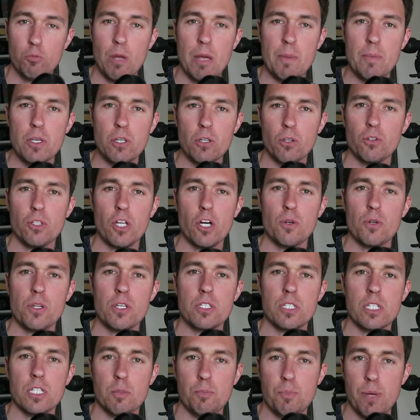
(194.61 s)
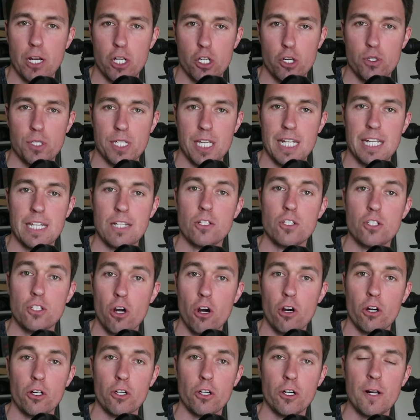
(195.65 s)
Or maybe you'll notice that the picture is getting
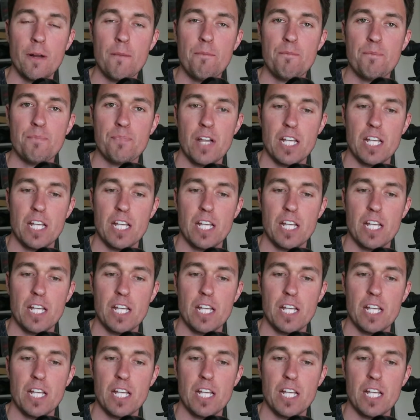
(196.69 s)
darker.